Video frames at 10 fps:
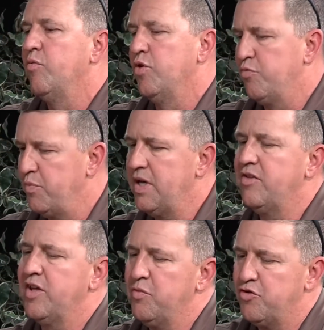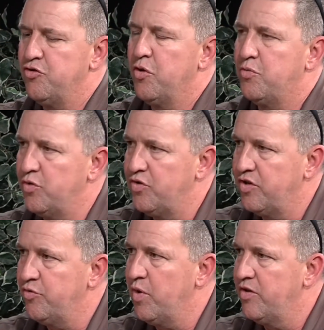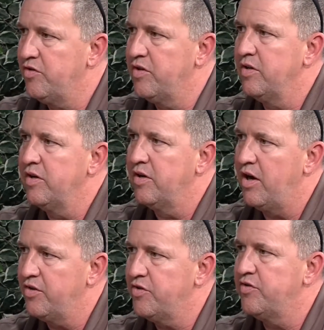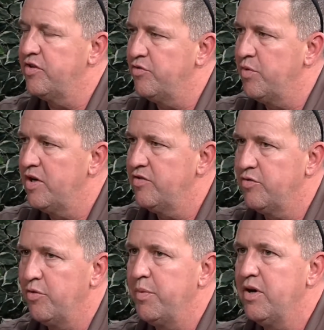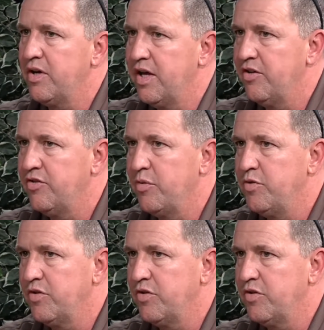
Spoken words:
Which means they would show up to a situation, a hostage situation or a barricaded subject